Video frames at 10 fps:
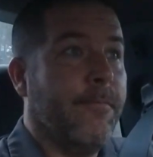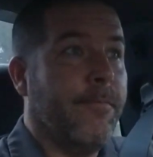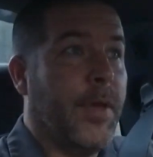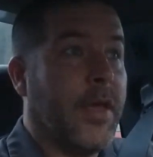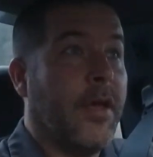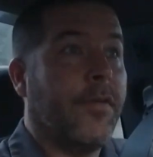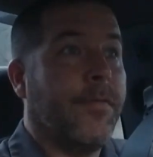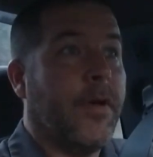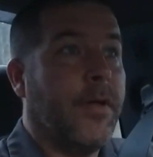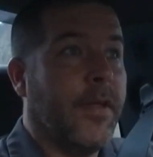because of
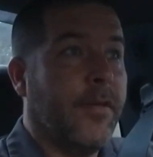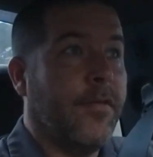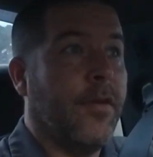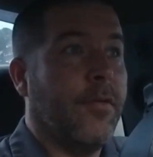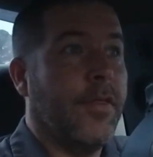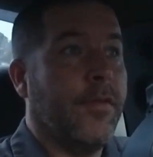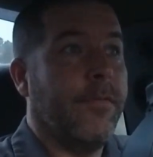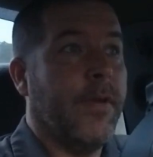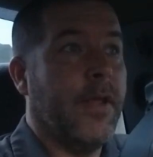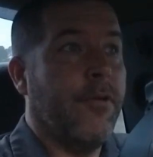all this, so this
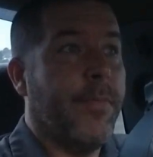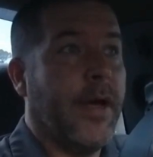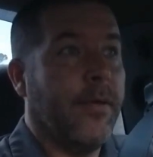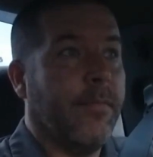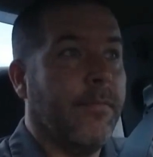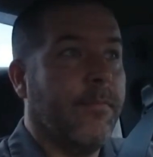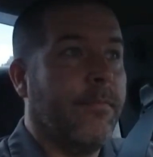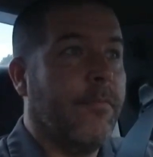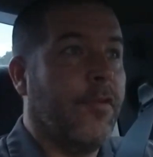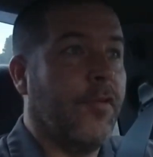video might
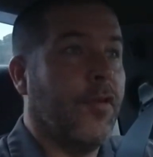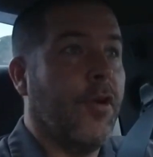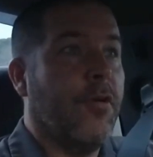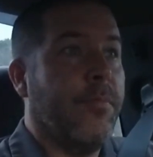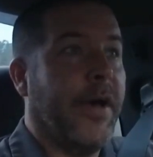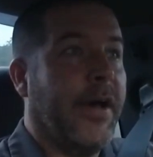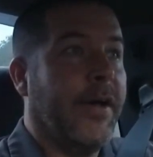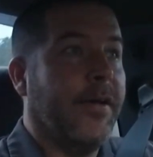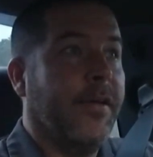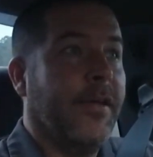just show
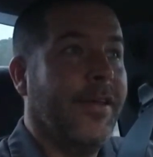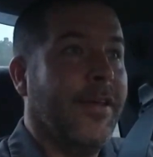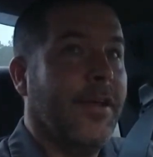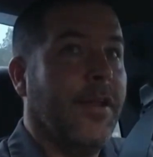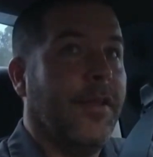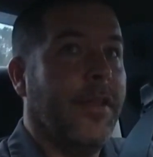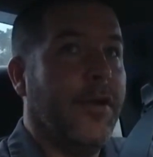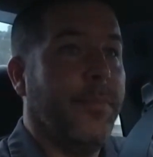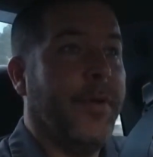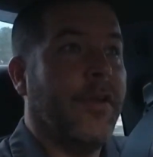my
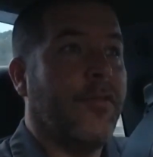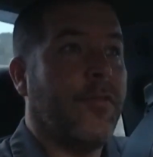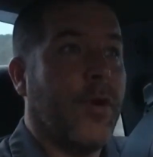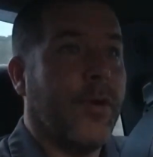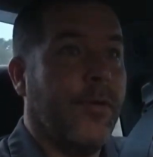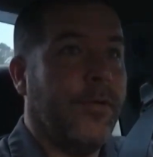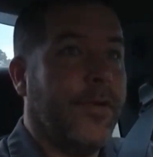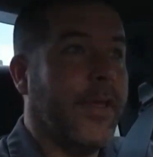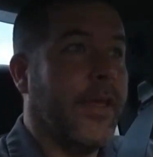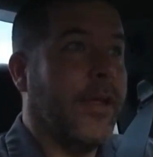little bit of struggle
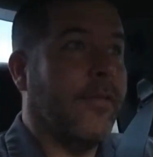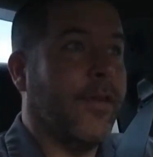to get